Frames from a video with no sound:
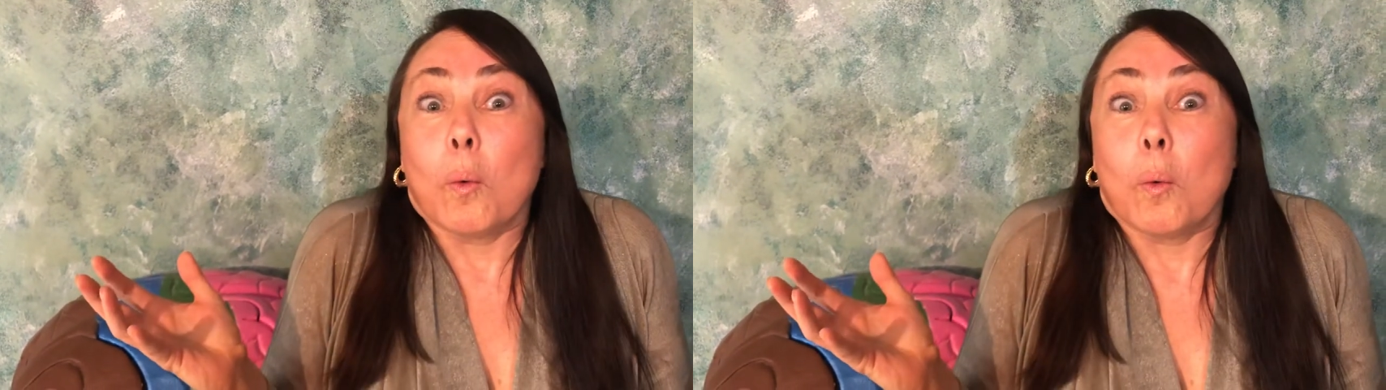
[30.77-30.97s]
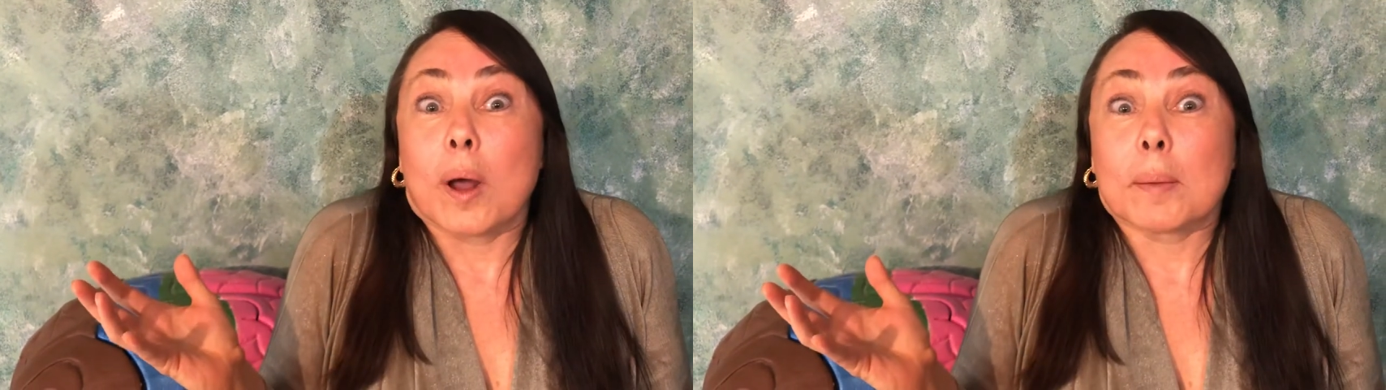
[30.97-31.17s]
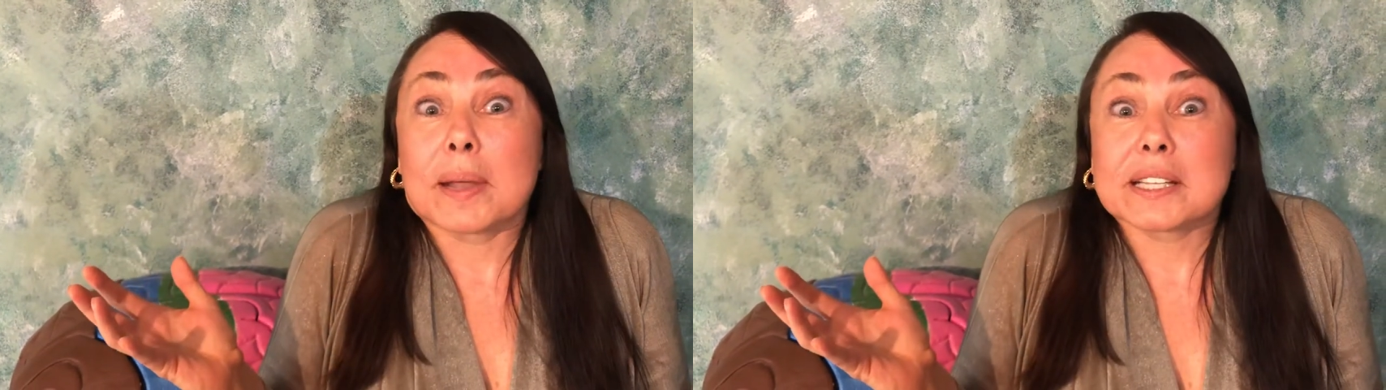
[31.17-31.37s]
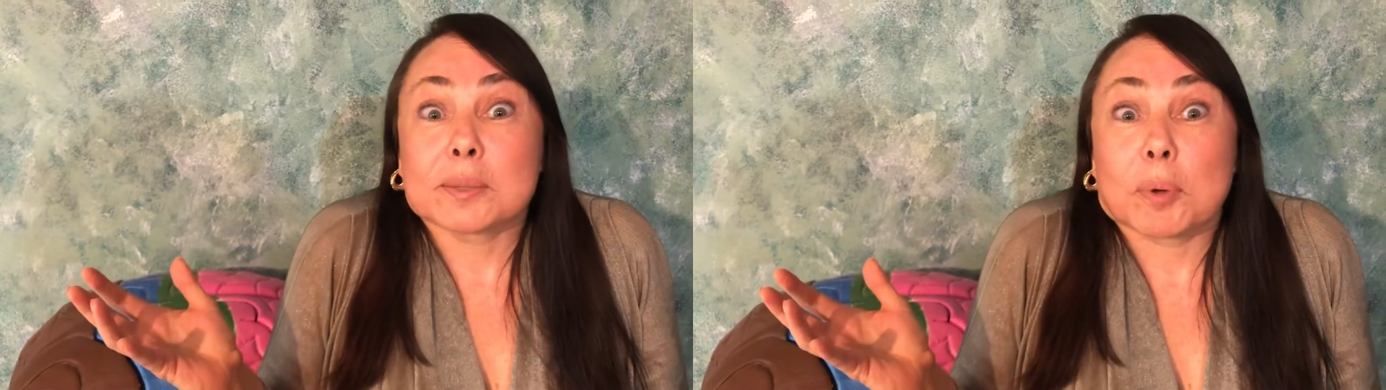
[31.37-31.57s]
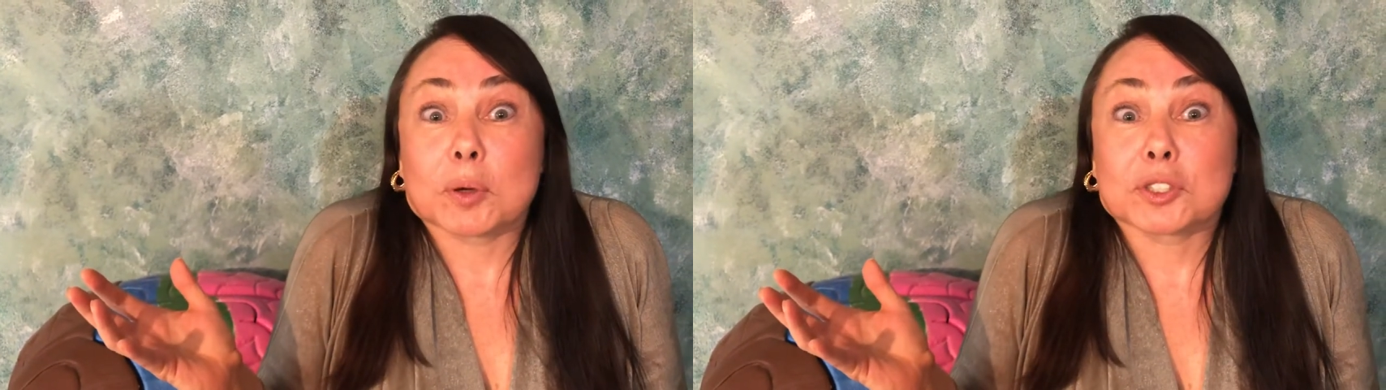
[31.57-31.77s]
what am I
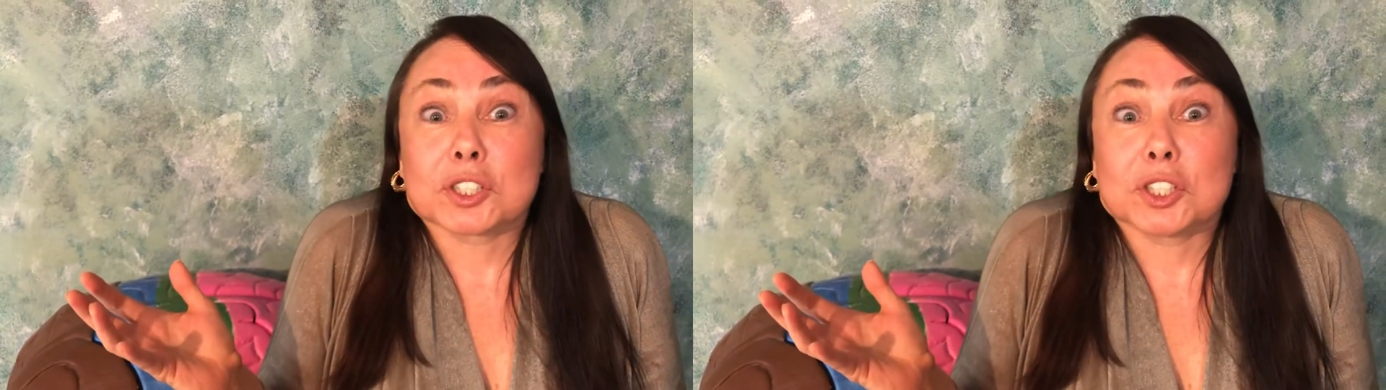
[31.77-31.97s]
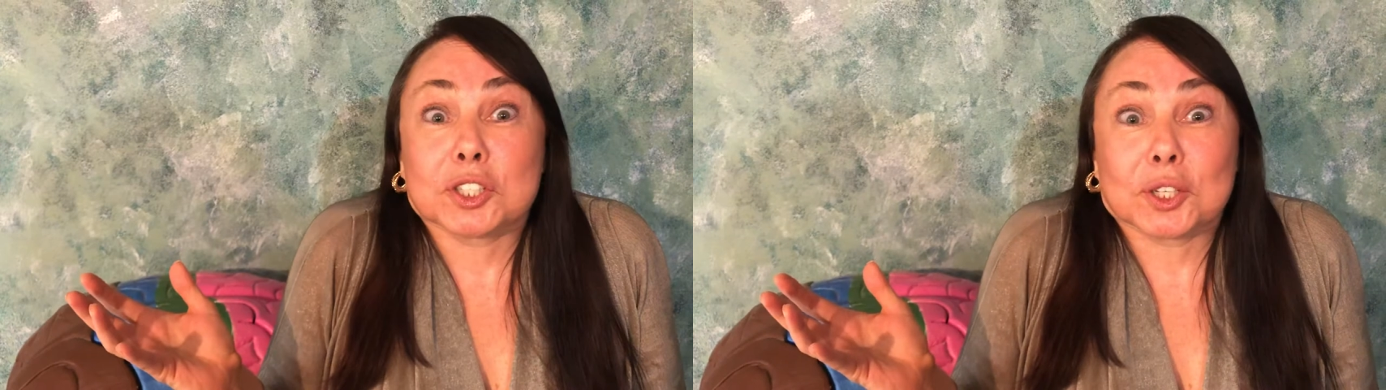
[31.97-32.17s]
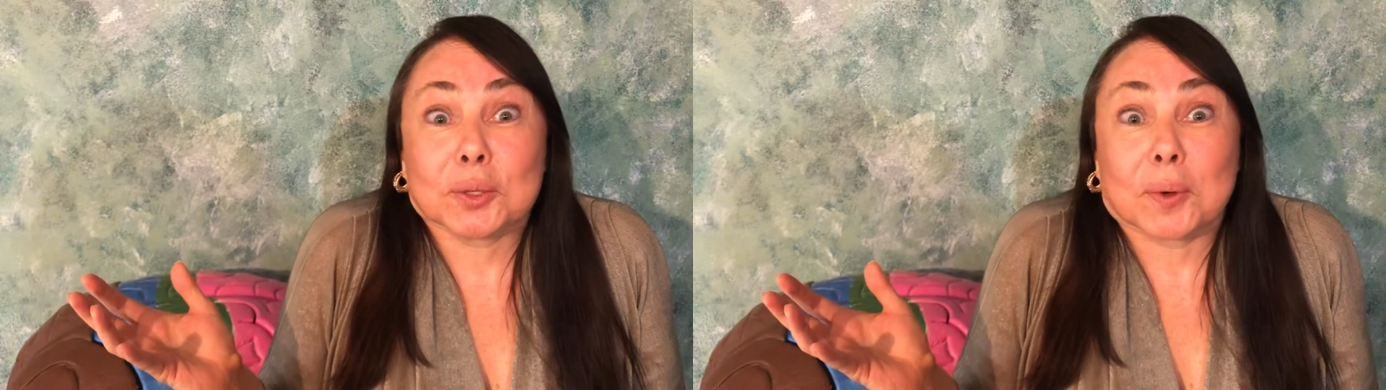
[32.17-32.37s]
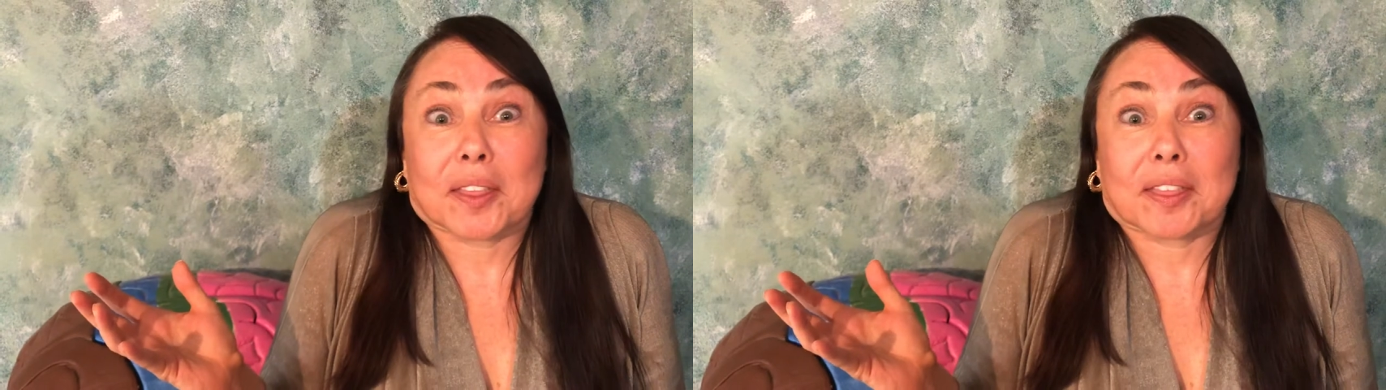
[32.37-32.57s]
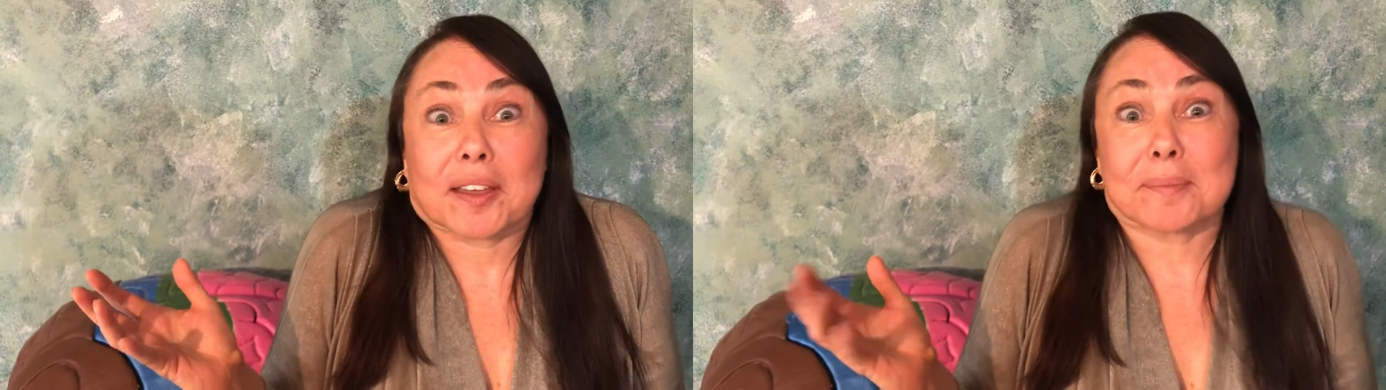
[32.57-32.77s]
supposed to do
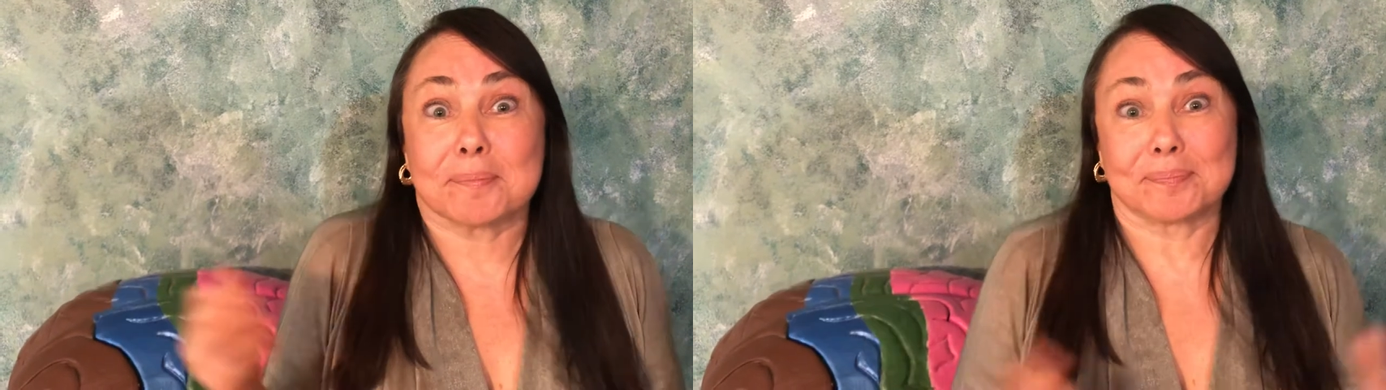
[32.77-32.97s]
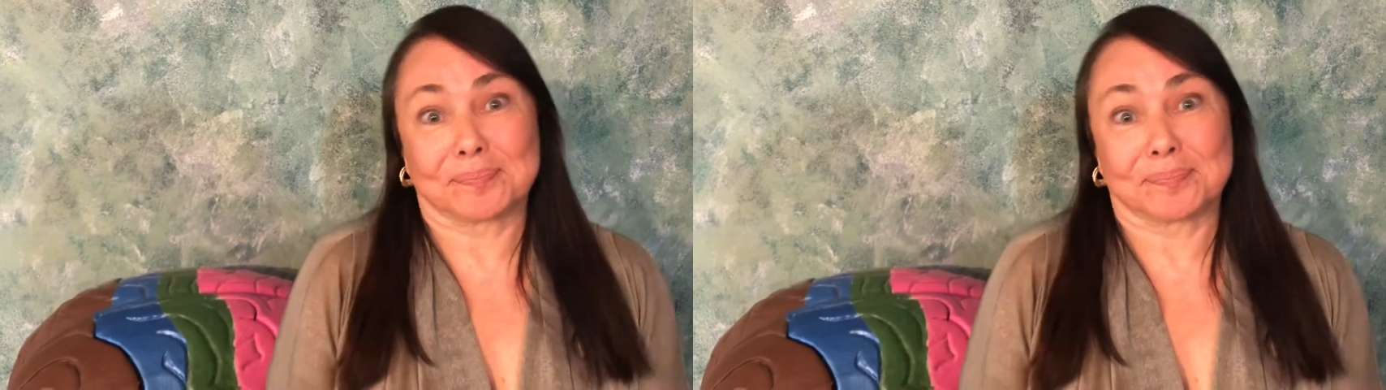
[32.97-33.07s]
with them?